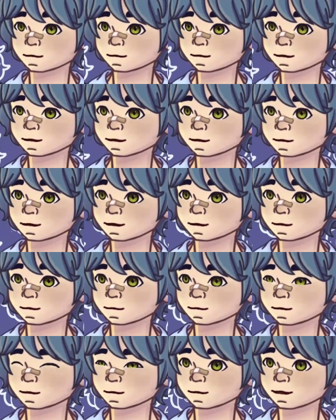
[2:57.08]
and interest to
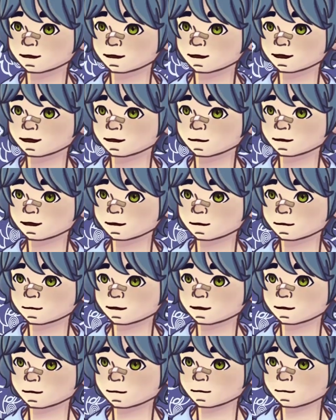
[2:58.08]
the silhouette of the
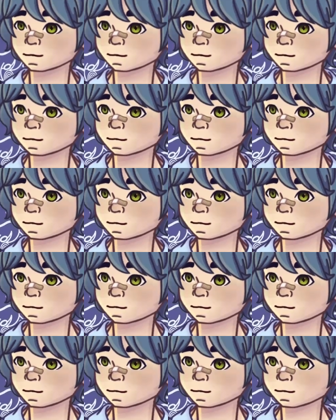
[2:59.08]
pose.